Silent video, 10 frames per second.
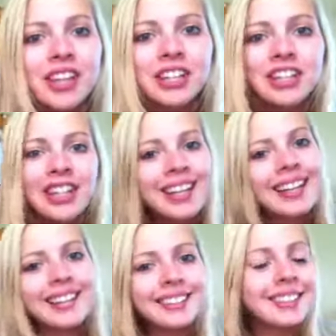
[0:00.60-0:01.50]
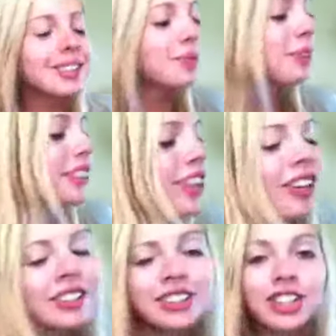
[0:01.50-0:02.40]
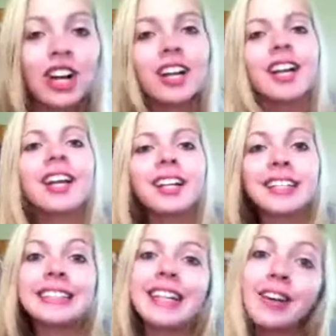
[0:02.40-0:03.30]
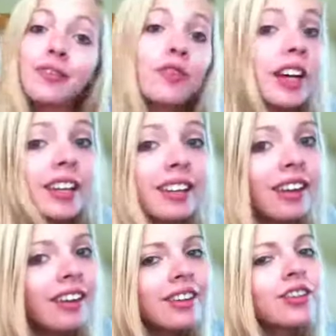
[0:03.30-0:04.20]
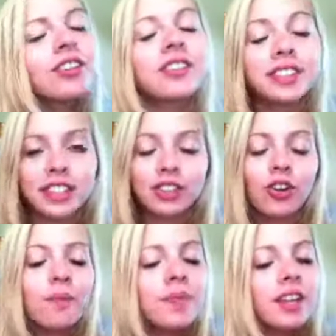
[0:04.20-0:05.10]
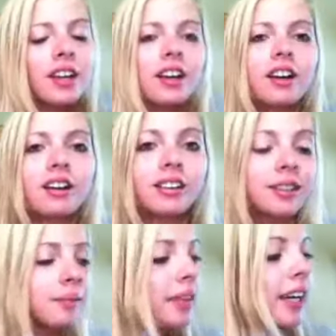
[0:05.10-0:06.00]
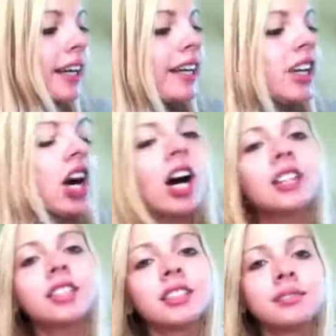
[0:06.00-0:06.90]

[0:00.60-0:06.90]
Hey guys, it's Mstoxishock, and I finally got a new Living Dead doll. I got